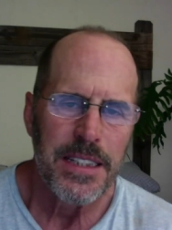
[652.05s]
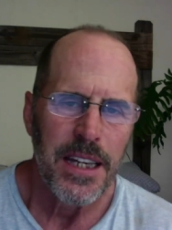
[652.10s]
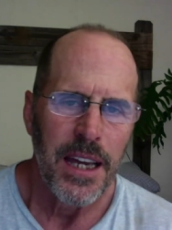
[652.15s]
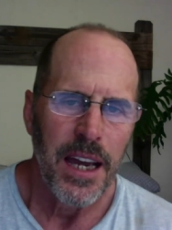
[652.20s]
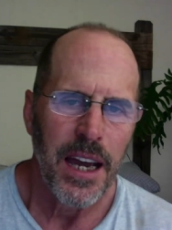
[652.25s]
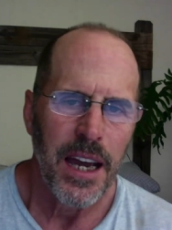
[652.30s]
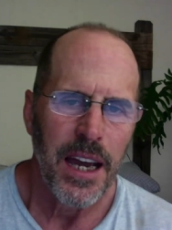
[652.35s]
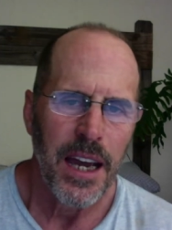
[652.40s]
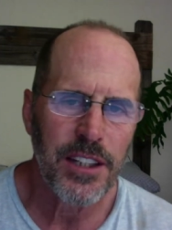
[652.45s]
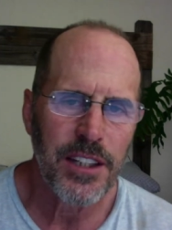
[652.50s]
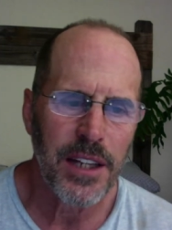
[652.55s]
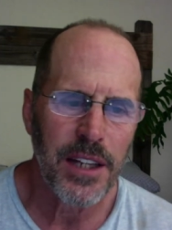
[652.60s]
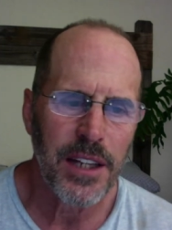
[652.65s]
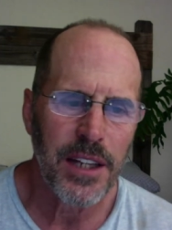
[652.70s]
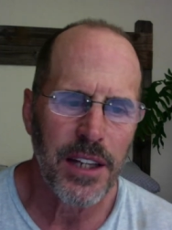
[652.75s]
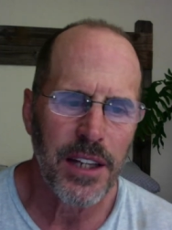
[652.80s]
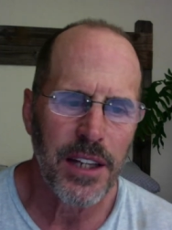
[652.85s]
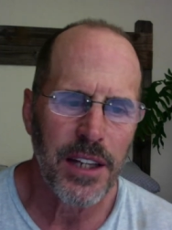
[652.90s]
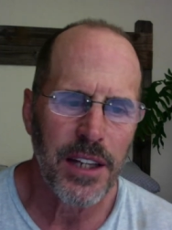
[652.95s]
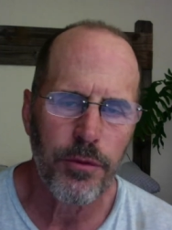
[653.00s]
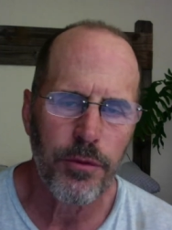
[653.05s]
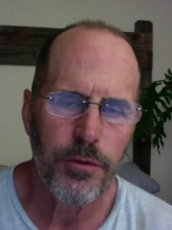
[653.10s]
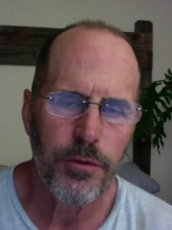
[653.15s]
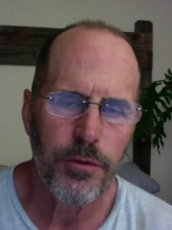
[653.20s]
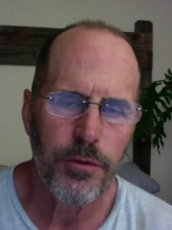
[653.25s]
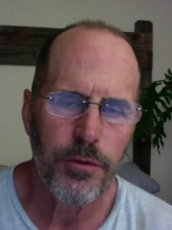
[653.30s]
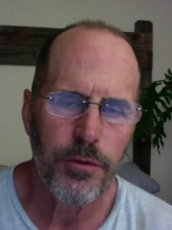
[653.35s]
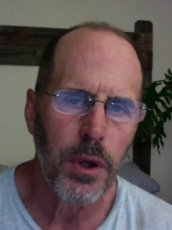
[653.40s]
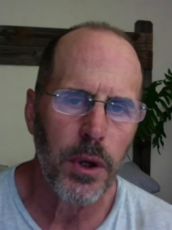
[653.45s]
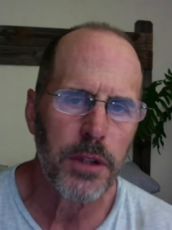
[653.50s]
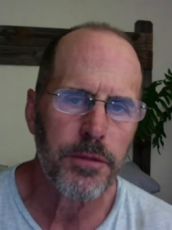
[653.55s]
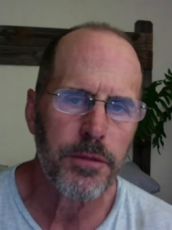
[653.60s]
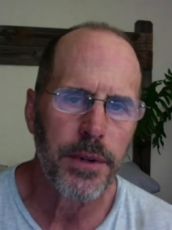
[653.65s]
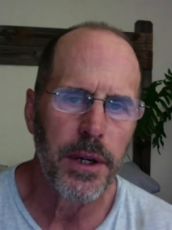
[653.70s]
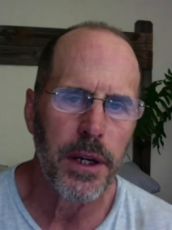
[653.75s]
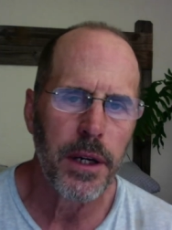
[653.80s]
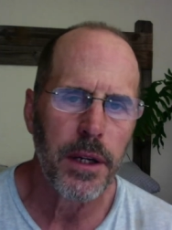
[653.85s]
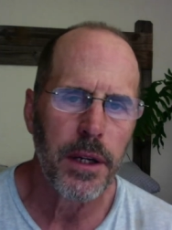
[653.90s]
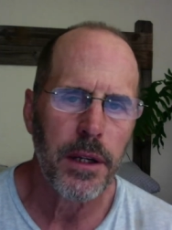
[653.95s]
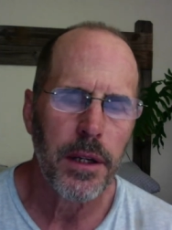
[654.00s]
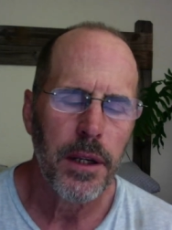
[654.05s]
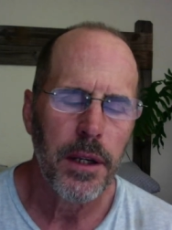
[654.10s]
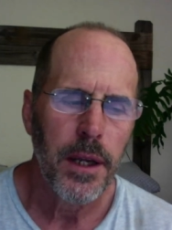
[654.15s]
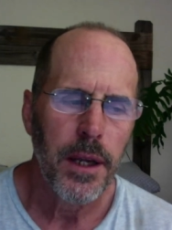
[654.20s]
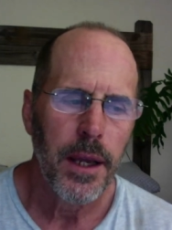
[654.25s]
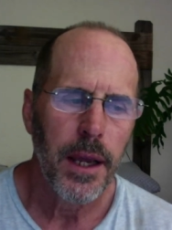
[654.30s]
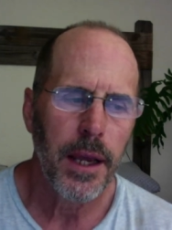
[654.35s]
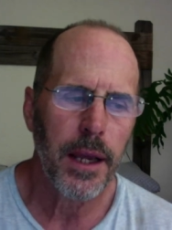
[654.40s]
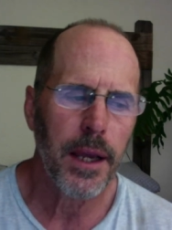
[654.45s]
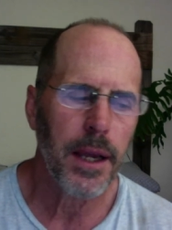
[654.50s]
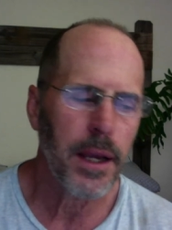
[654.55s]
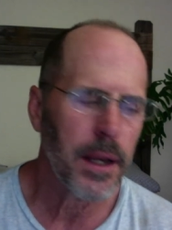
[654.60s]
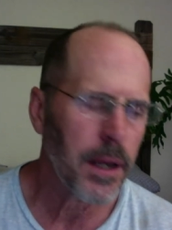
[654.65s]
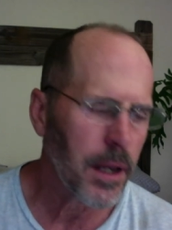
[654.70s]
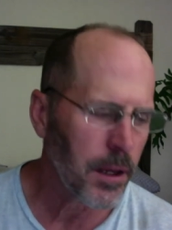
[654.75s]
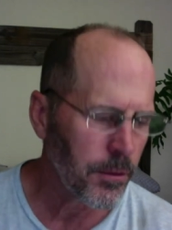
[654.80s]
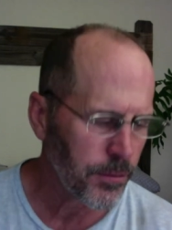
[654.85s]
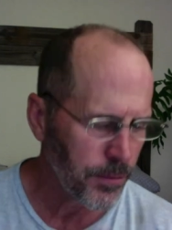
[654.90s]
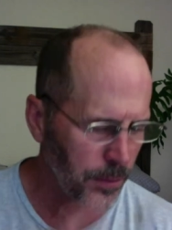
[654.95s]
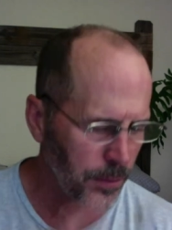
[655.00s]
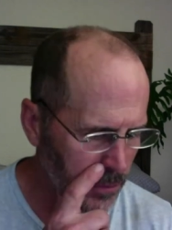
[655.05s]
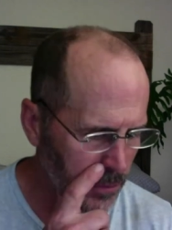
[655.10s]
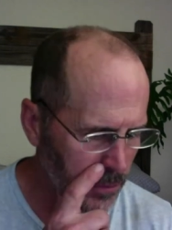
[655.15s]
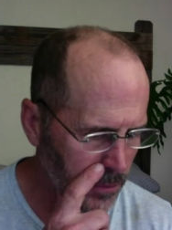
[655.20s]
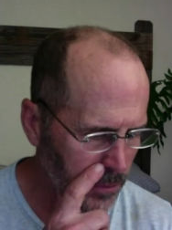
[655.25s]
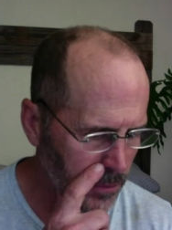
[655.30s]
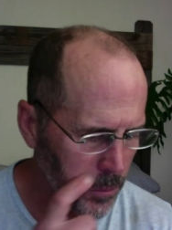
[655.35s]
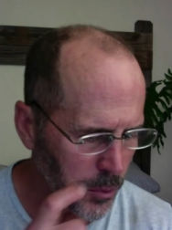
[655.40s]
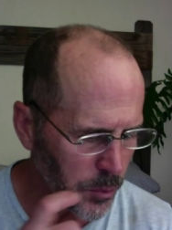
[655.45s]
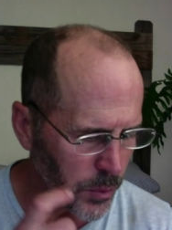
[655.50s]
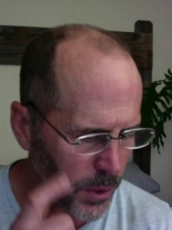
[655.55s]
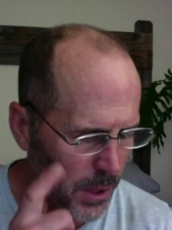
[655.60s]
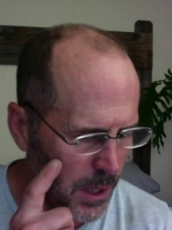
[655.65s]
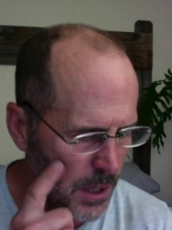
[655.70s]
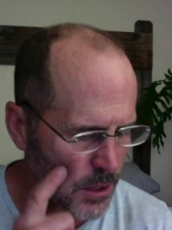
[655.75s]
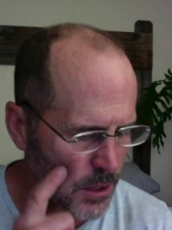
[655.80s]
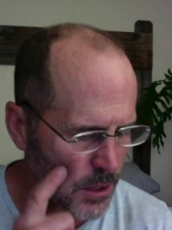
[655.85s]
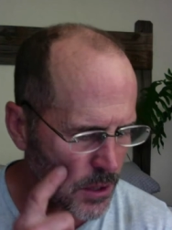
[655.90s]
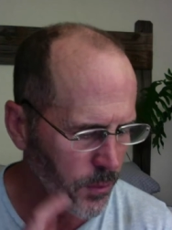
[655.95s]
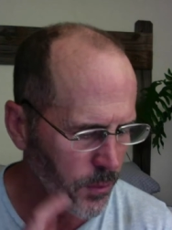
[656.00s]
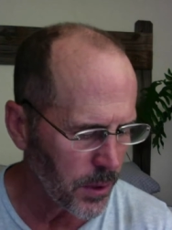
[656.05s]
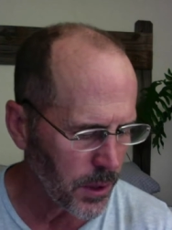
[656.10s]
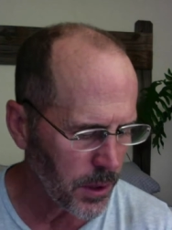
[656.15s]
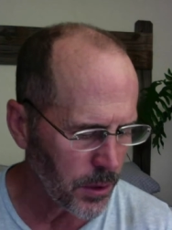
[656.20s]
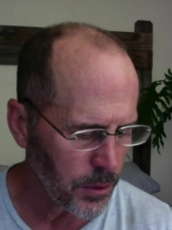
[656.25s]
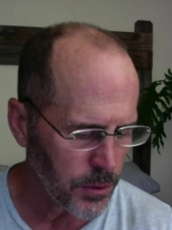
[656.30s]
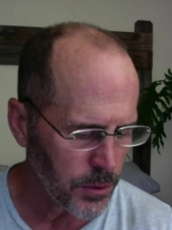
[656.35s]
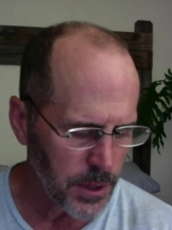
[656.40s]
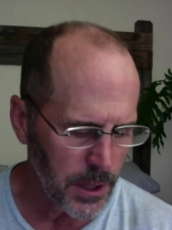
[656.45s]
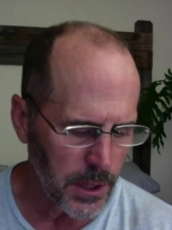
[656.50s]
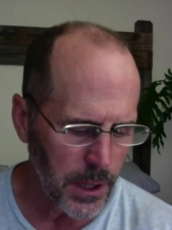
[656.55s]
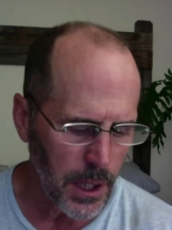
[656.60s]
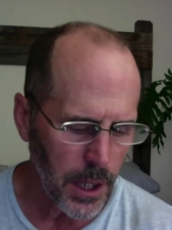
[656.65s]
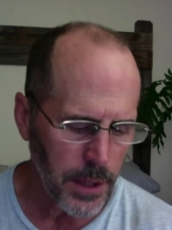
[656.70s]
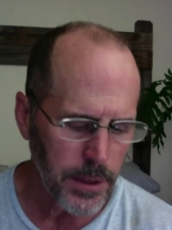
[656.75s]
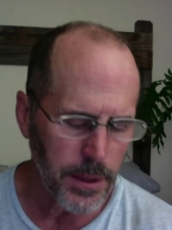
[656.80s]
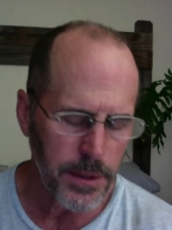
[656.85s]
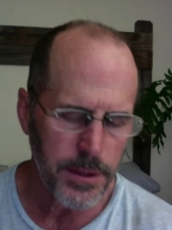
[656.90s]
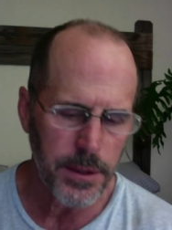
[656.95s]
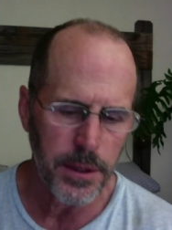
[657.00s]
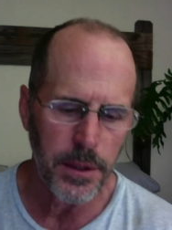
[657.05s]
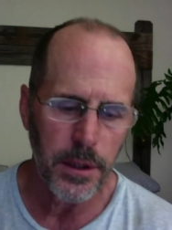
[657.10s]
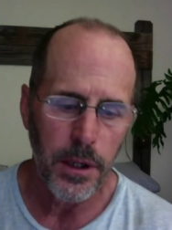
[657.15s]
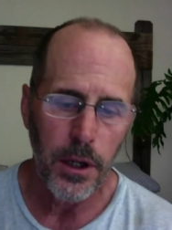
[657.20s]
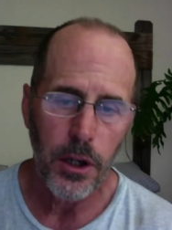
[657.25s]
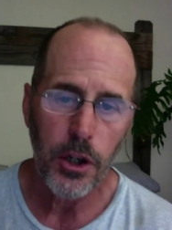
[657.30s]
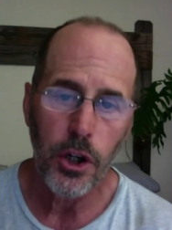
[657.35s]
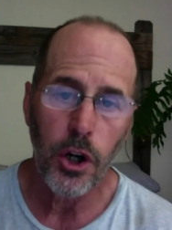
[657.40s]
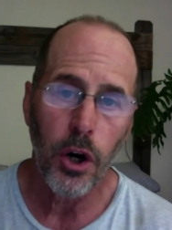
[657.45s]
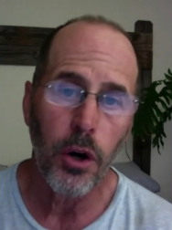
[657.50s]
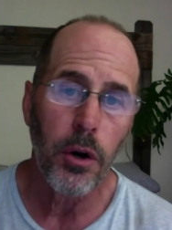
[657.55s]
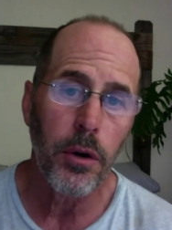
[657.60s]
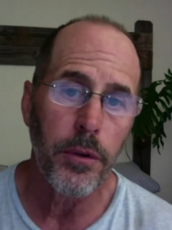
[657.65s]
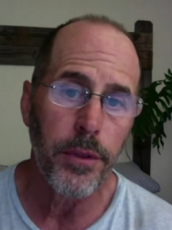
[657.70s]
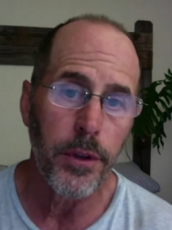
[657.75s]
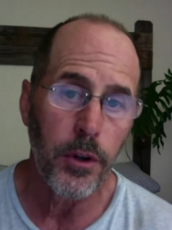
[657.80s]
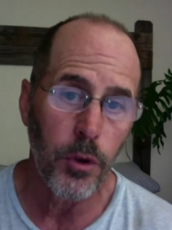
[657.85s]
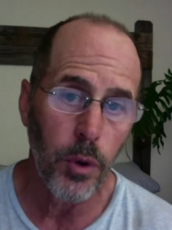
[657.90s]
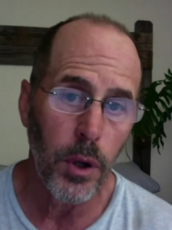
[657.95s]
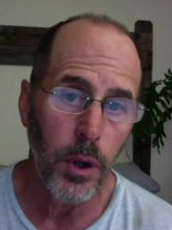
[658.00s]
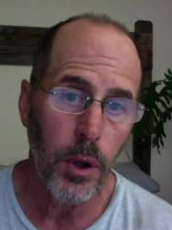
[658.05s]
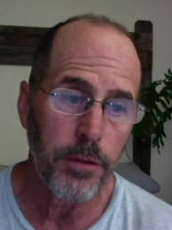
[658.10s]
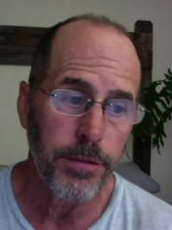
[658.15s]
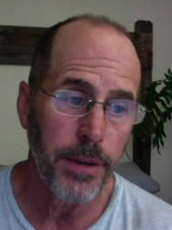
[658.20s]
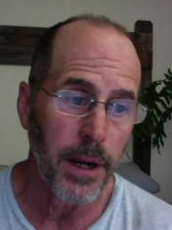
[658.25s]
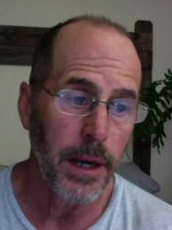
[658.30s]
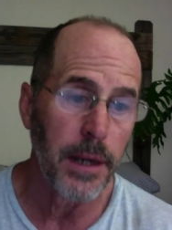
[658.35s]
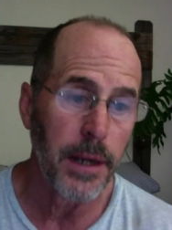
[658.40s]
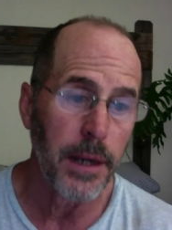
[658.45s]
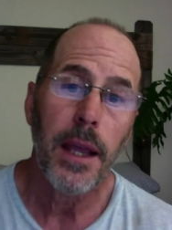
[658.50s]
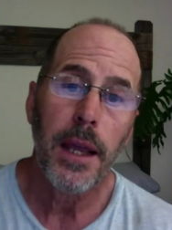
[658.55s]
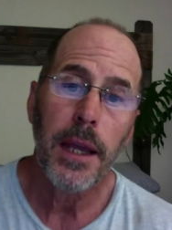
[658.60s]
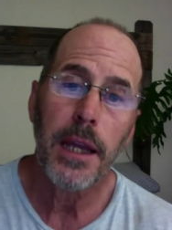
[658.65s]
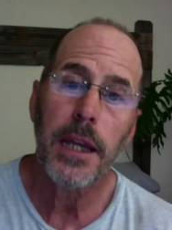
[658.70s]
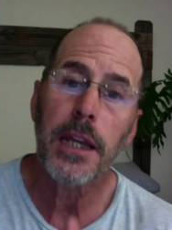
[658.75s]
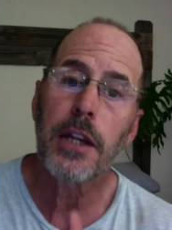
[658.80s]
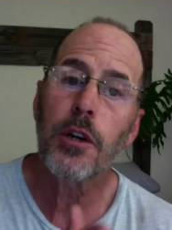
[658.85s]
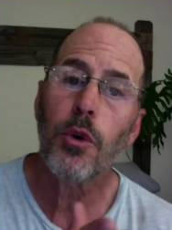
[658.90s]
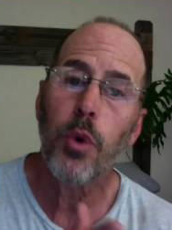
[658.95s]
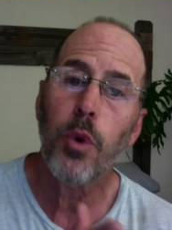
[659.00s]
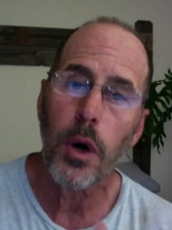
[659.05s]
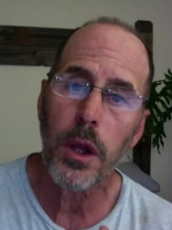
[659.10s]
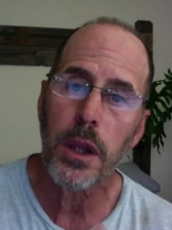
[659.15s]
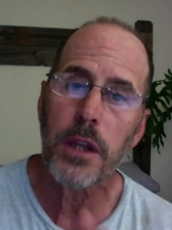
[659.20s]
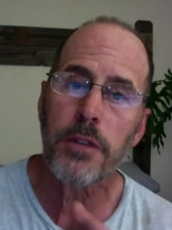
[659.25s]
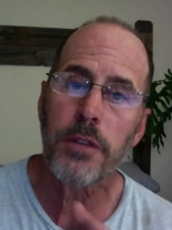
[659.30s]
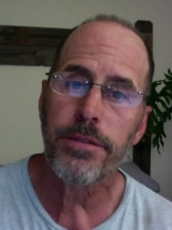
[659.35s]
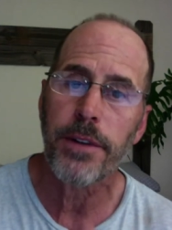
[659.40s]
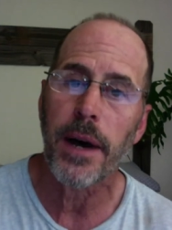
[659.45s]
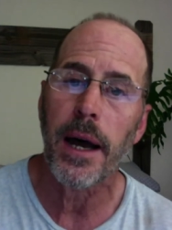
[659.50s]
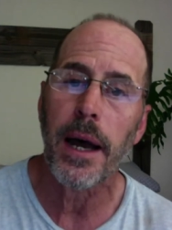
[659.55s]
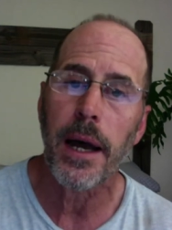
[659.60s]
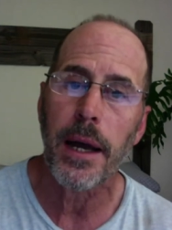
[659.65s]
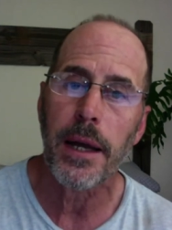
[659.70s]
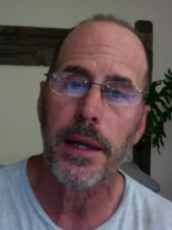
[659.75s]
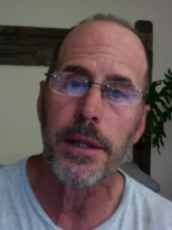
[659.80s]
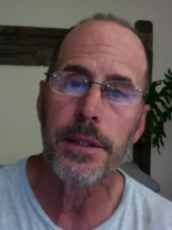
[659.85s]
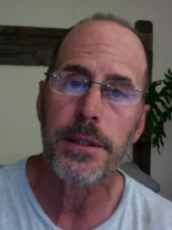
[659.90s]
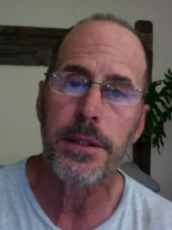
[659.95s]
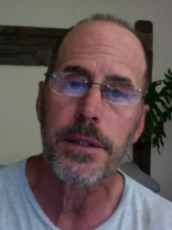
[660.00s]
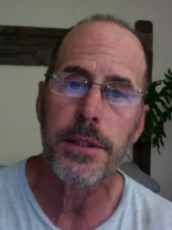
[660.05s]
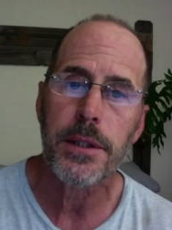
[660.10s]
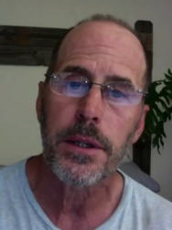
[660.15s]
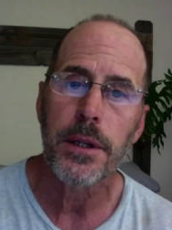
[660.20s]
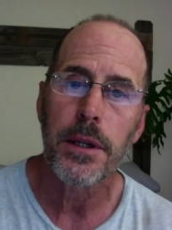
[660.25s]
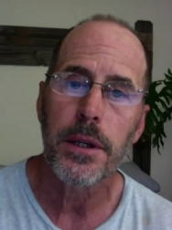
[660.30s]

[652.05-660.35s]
I, I just don't feel qualified. And I've, I've come to realize over the years that God doesn't call the qualified, He qualifies